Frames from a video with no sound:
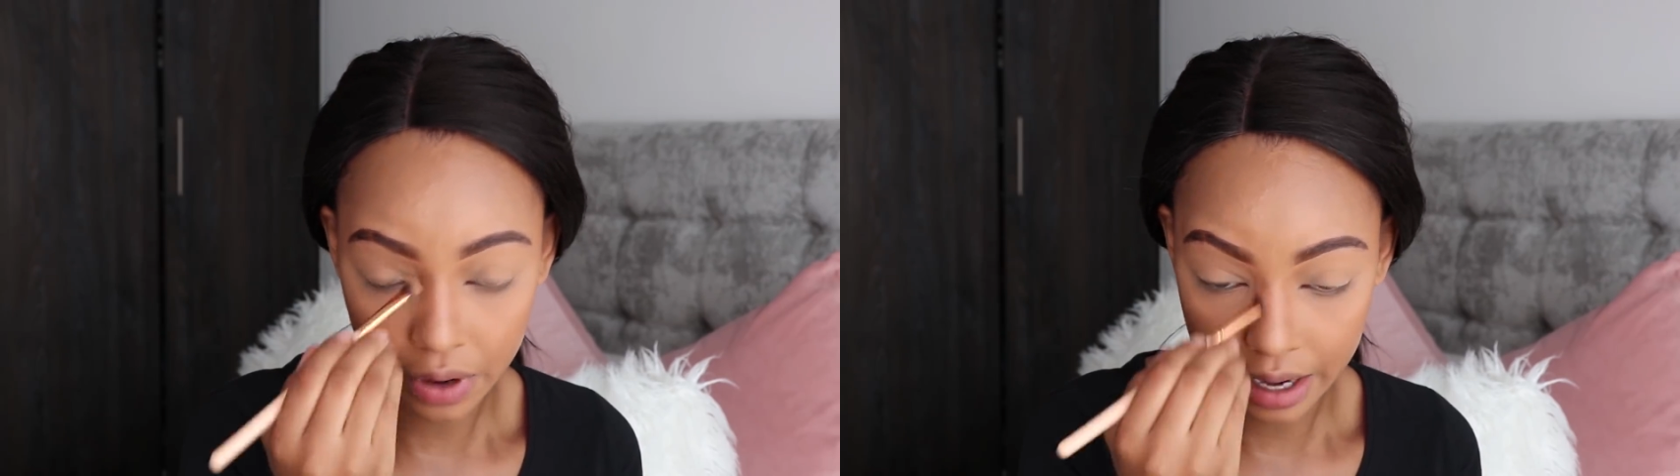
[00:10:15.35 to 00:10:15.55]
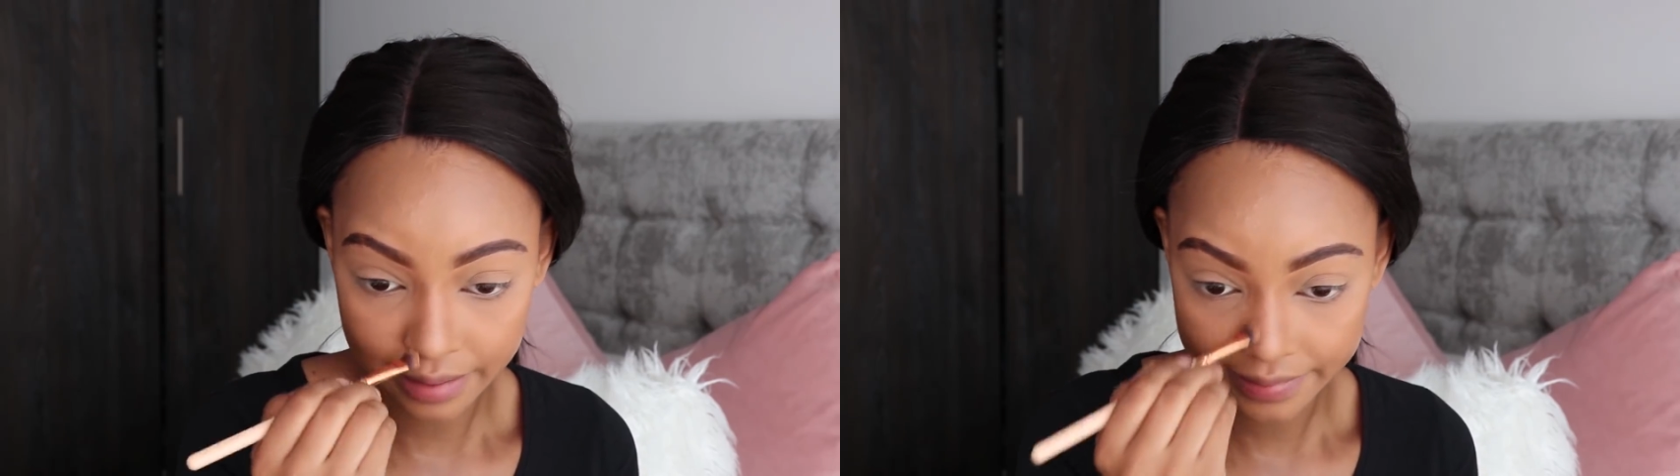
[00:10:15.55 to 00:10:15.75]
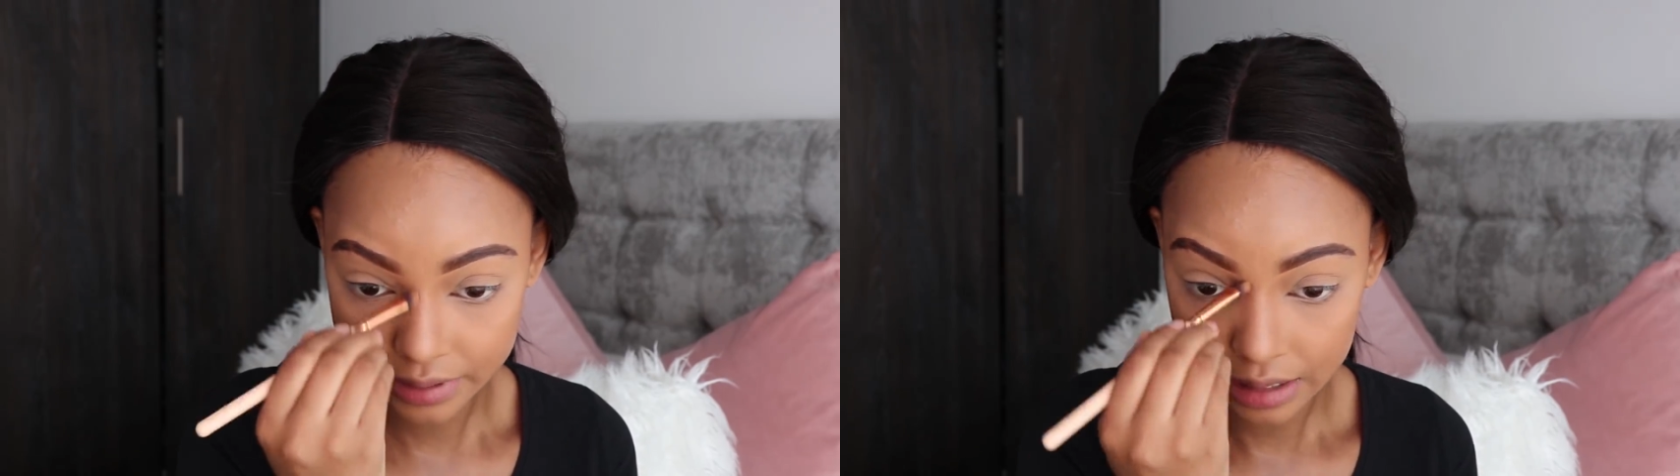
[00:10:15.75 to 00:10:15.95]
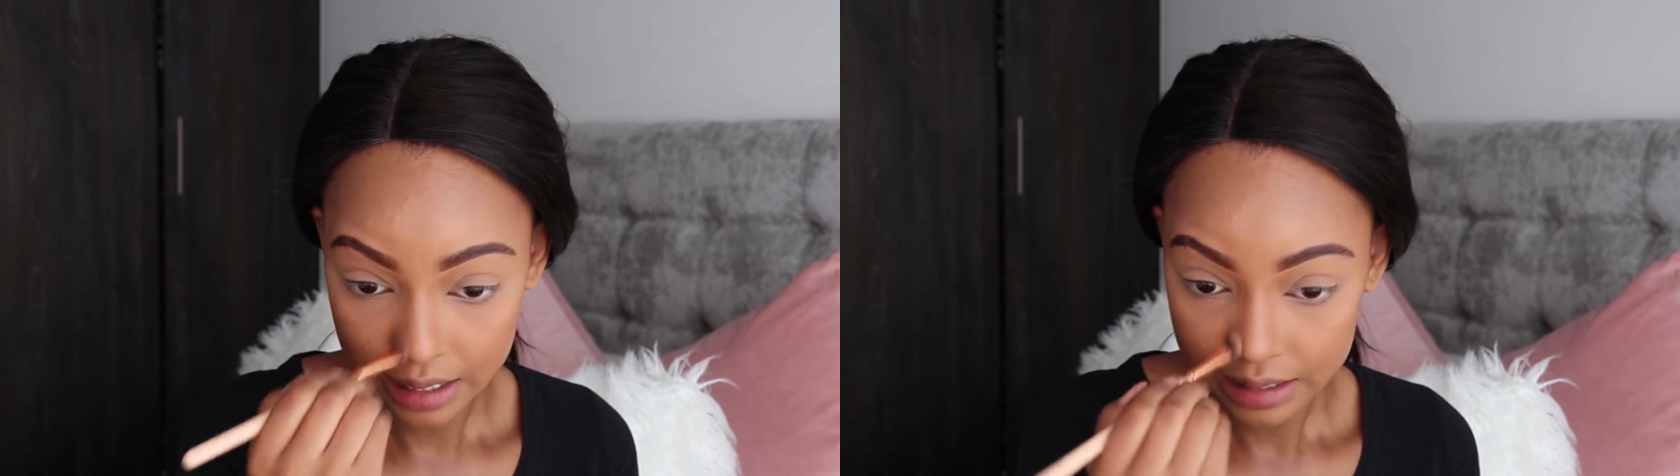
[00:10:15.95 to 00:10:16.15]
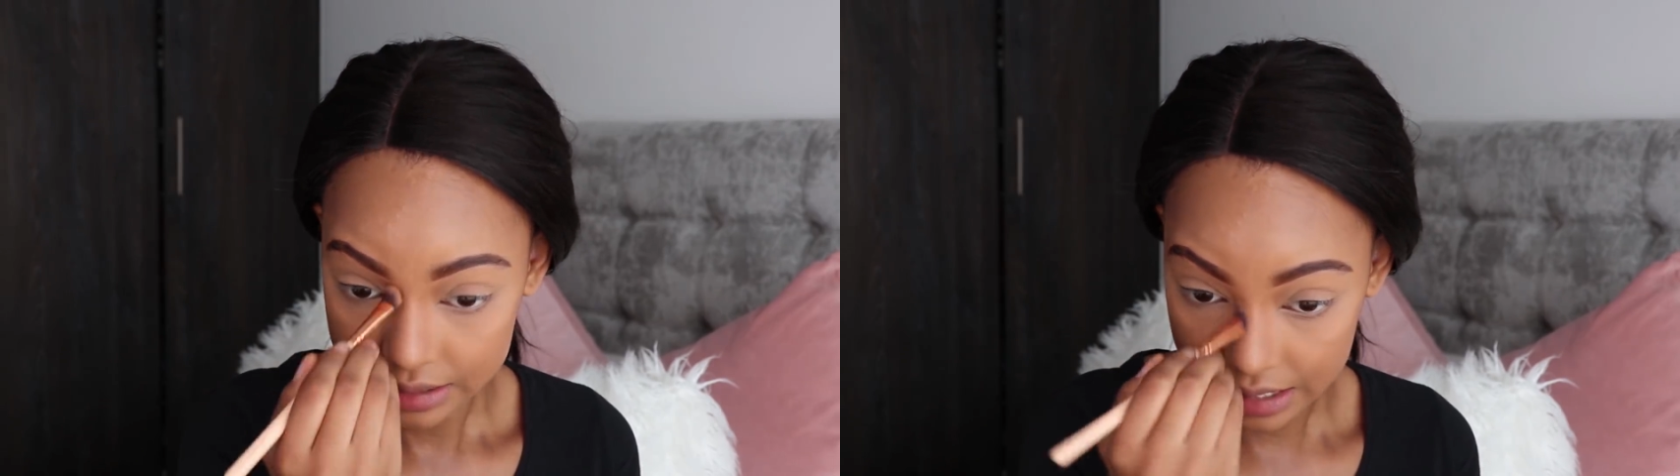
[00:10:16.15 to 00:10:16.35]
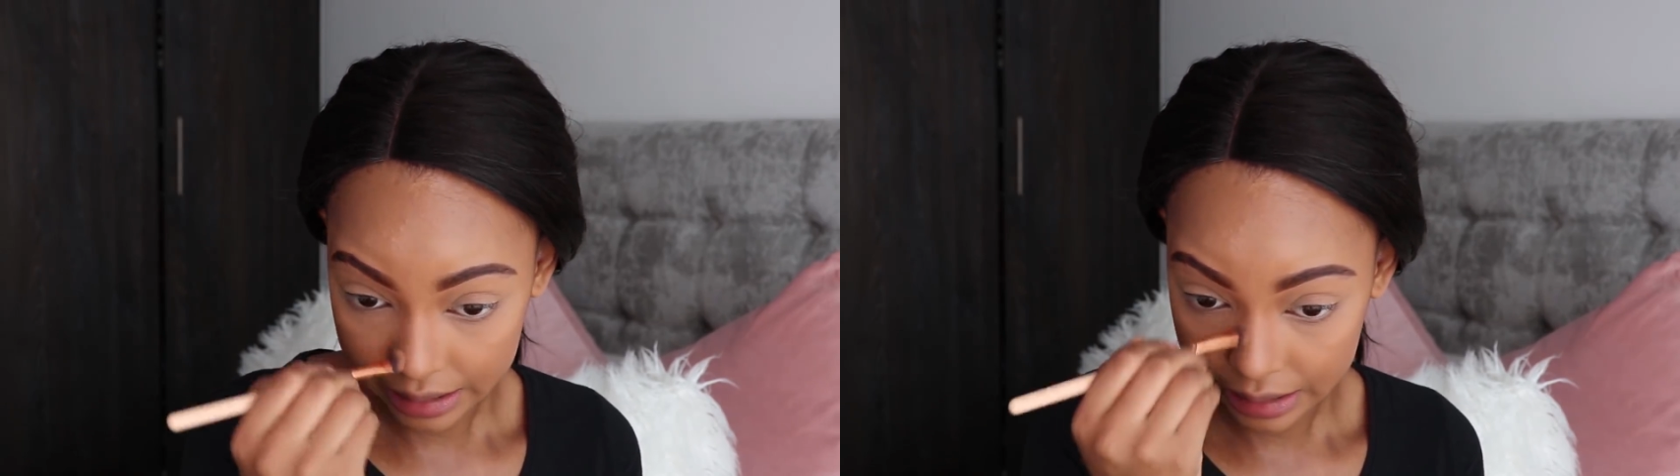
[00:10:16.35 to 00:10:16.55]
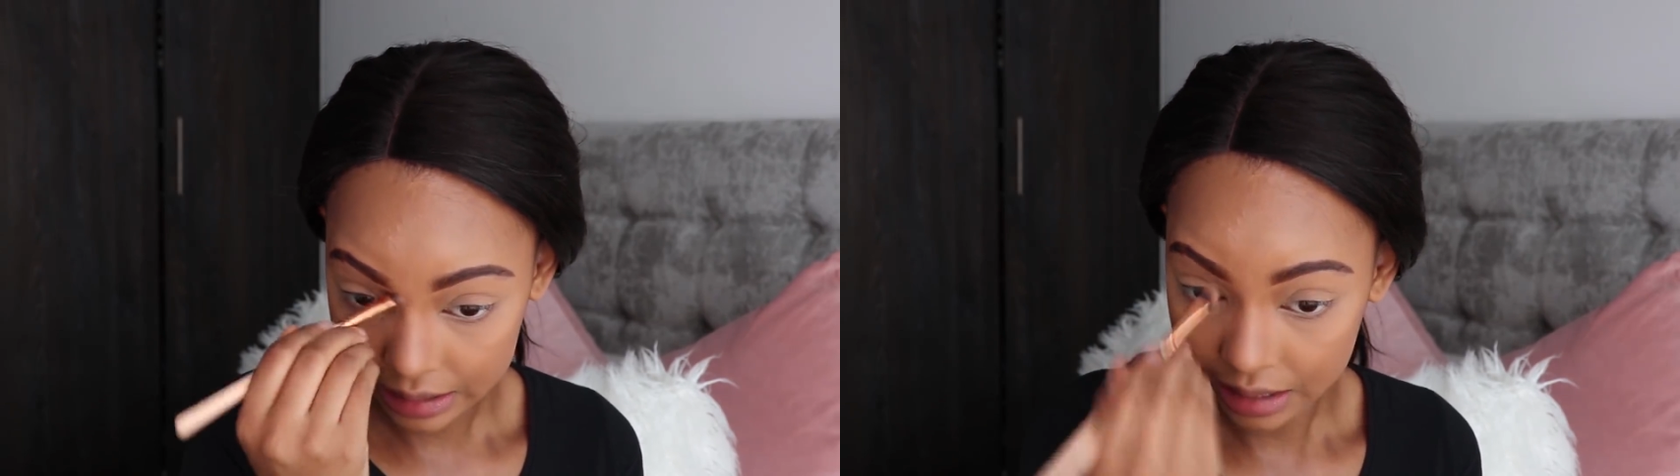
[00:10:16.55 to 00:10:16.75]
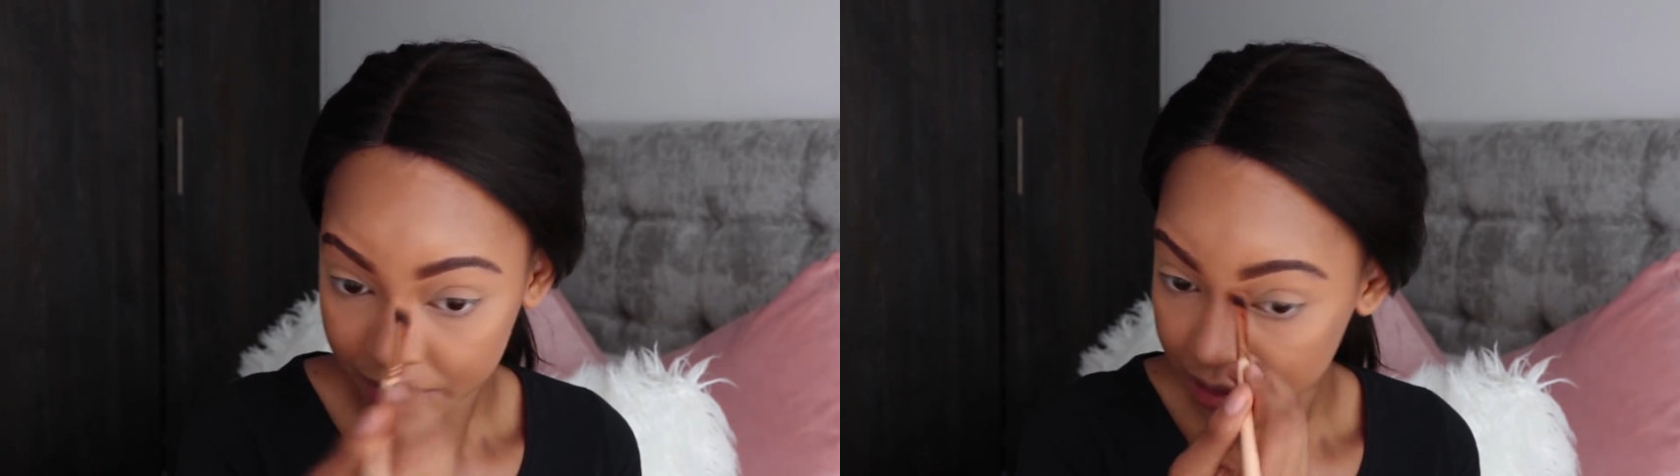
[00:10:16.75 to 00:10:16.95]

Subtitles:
arrives. Did I get that